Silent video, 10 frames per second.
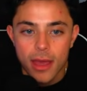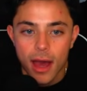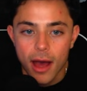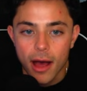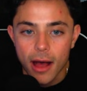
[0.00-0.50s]

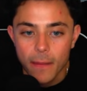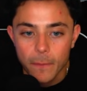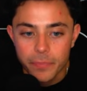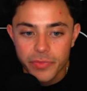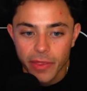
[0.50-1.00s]

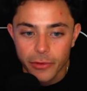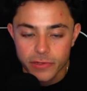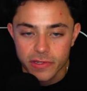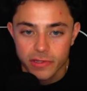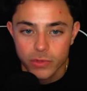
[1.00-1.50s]
um, then there's
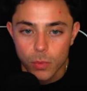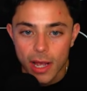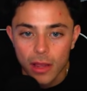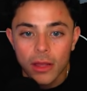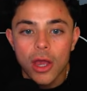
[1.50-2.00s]
this as
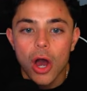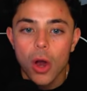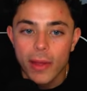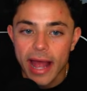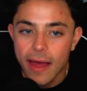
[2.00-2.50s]
well.
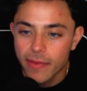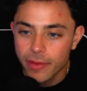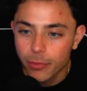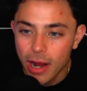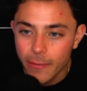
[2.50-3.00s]
Oh yeah, then the
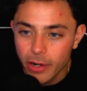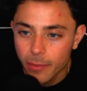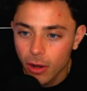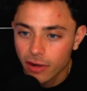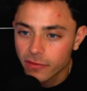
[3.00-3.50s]
primary
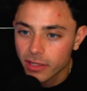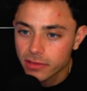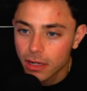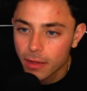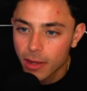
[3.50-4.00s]
part I forgot to
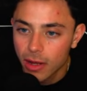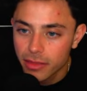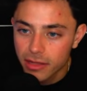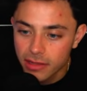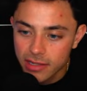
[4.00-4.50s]
talk about. I
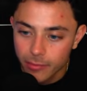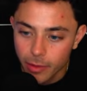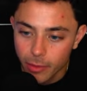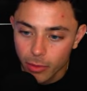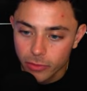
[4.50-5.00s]
think these have
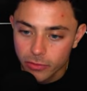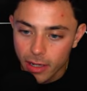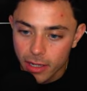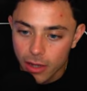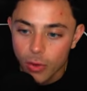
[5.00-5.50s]
primary parts,
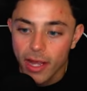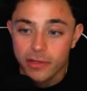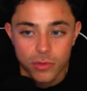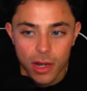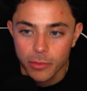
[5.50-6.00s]
right? Okay,
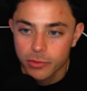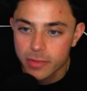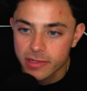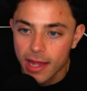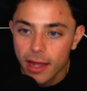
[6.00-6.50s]
so I almost
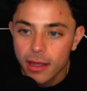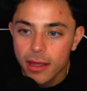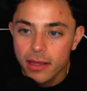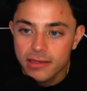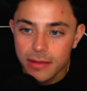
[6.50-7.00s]
missed that.
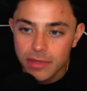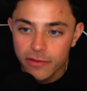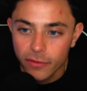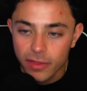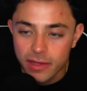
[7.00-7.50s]
Same thing
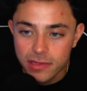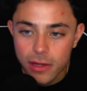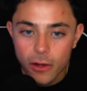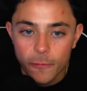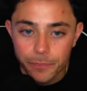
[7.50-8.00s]
for this
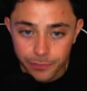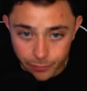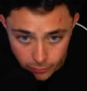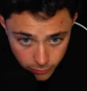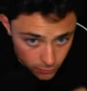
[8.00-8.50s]
though.
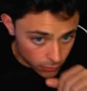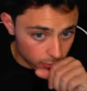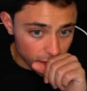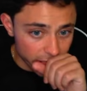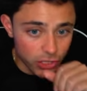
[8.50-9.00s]

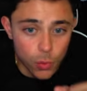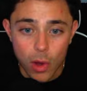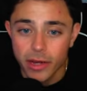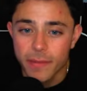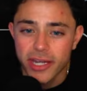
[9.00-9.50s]
You
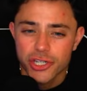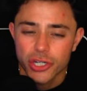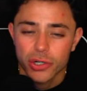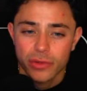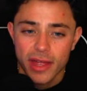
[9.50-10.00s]
want to make
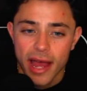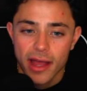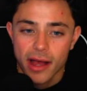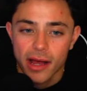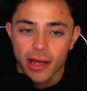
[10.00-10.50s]
sure that
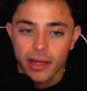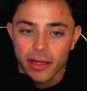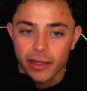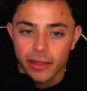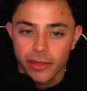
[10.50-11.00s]
uh,
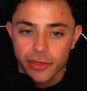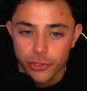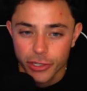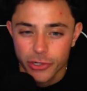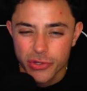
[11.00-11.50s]
the
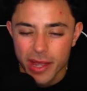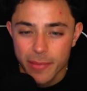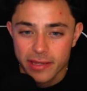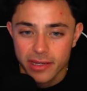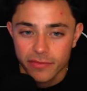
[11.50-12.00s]
trigger. So yeah,
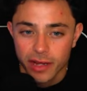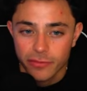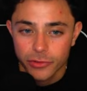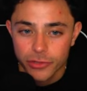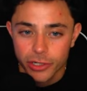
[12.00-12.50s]
basic fine
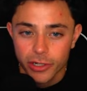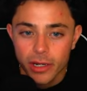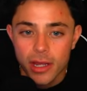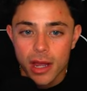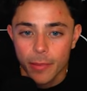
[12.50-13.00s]
first trigger,
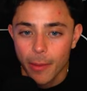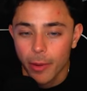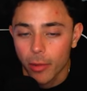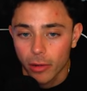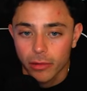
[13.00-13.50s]
primary
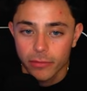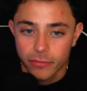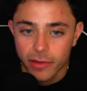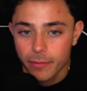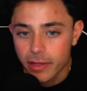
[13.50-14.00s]
part,
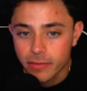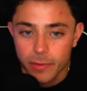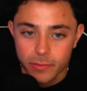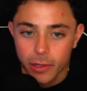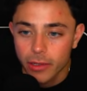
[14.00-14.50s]
in a base
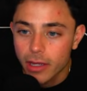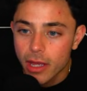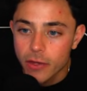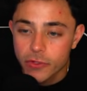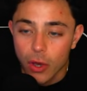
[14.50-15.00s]
base part.
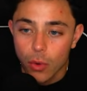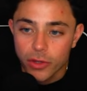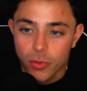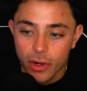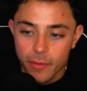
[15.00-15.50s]
So
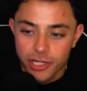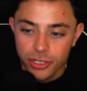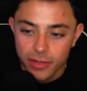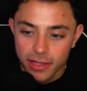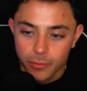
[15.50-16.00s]
you want to make
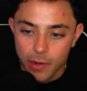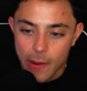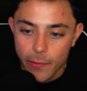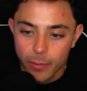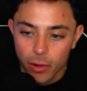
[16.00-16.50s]
sure that the
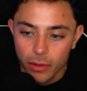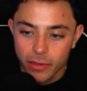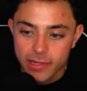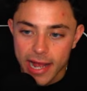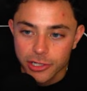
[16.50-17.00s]
primary part
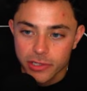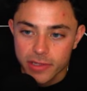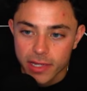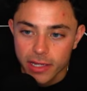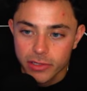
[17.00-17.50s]
is actually
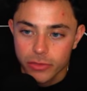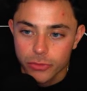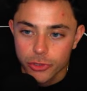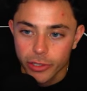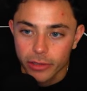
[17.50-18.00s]
set to
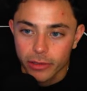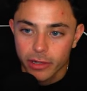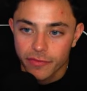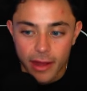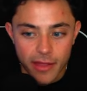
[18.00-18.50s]
trigger.
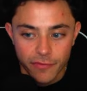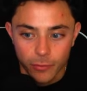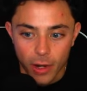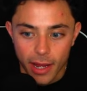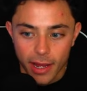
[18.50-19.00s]
If I if I'm
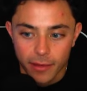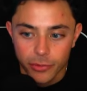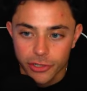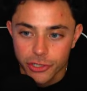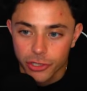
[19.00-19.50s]
right, I'm
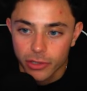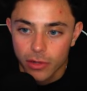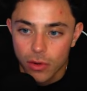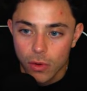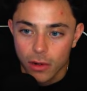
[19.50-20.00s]
pretty sure.
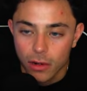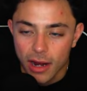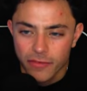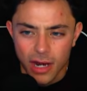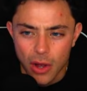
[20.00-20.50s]
Or
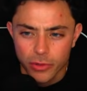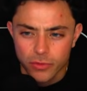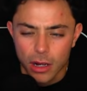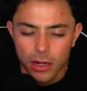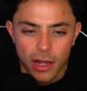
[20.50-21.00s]
I forgot what's
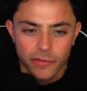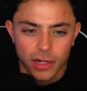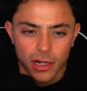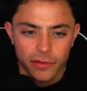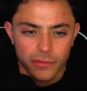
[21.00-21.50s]
wrong. I
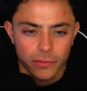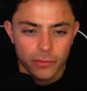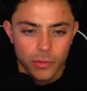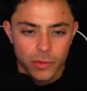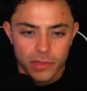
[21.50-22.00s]
forgot it
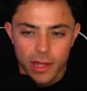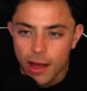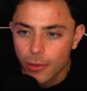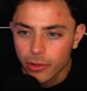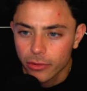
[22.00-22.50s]
was
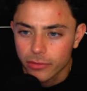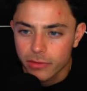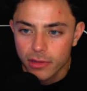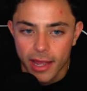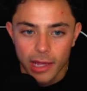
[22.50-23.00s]
that one or was
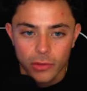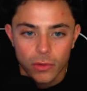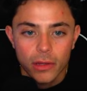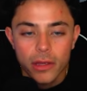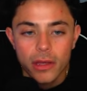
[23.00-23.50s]
the handle.
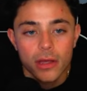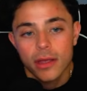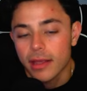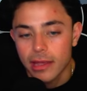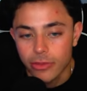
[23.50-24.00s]

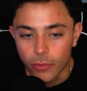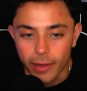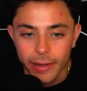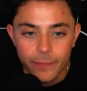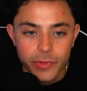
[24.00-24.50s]
Either way.